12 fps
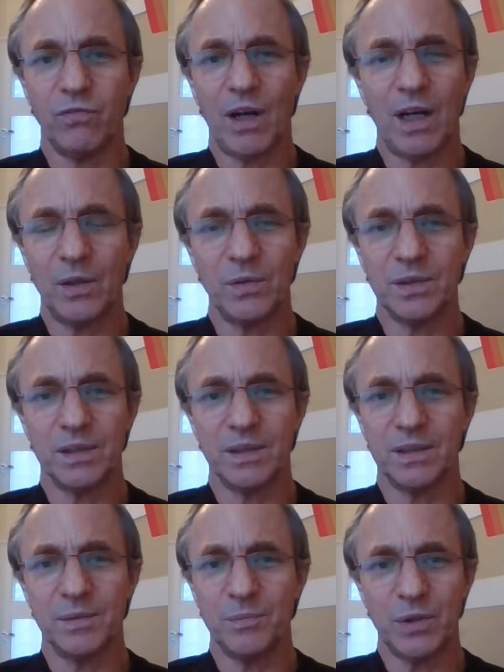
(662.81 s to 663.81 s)
found
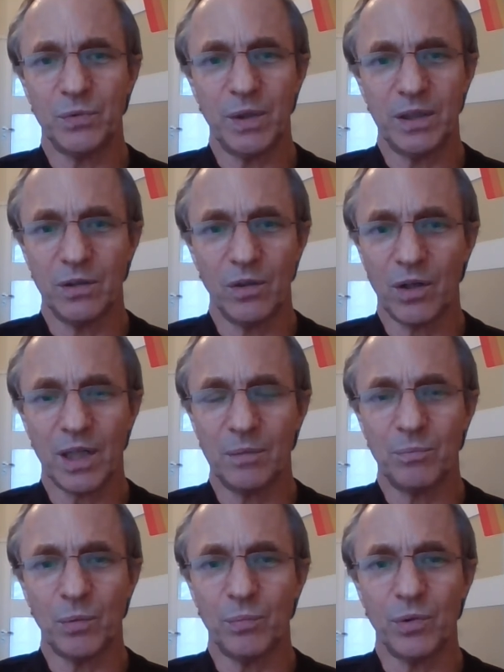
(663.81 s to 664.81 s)
between local
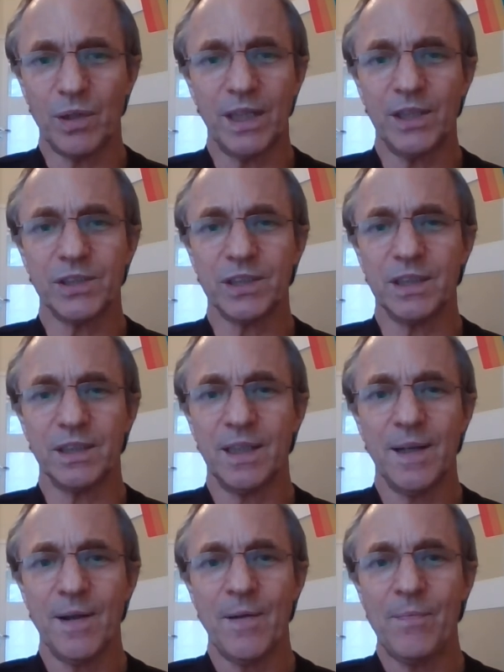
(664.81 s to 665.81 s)
population
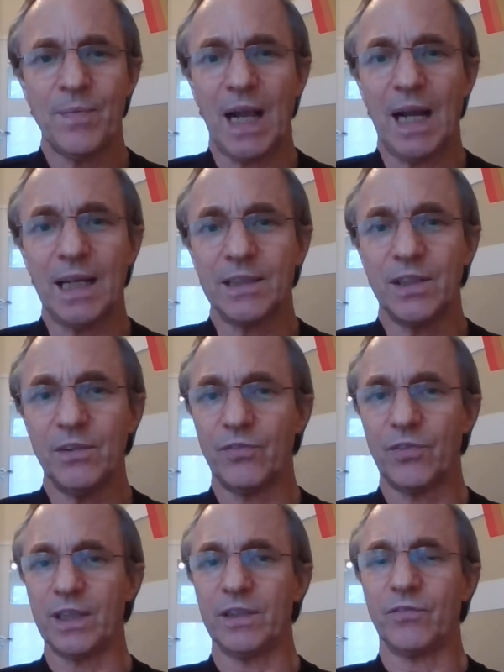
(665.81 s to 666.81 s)
are
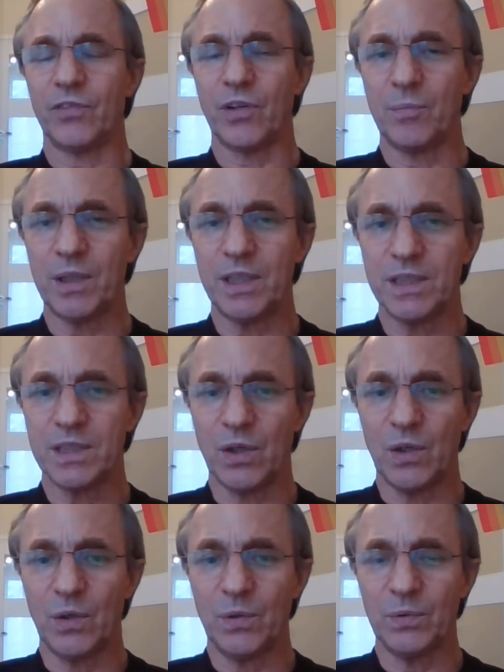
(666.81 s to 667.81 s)
different from his
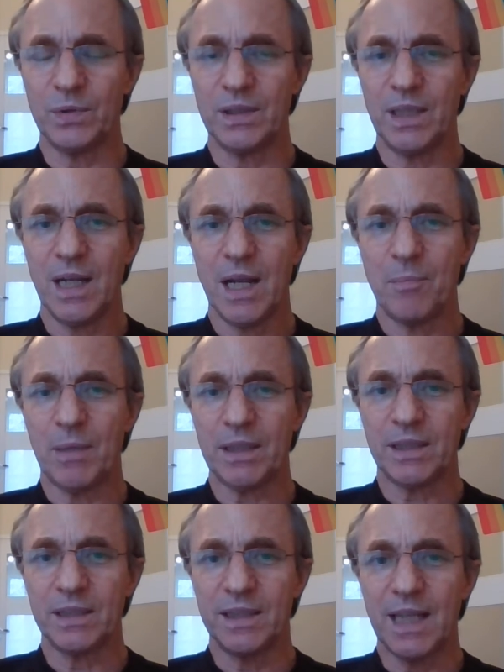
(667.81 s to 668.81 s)
own, but
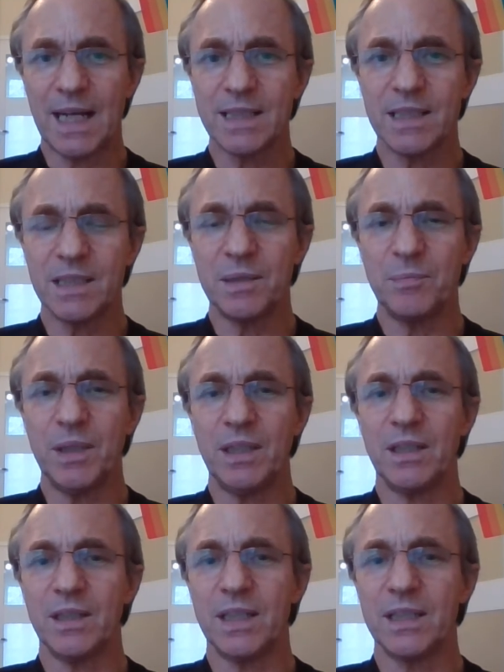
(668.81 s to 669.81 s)
it doesn't
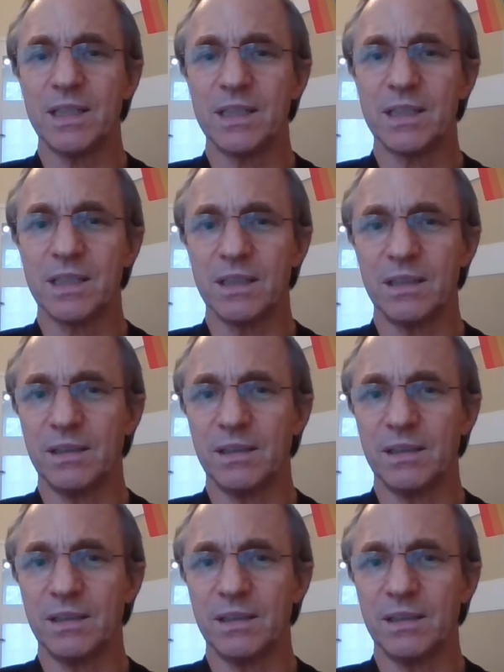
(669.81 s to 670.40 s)
mean that it's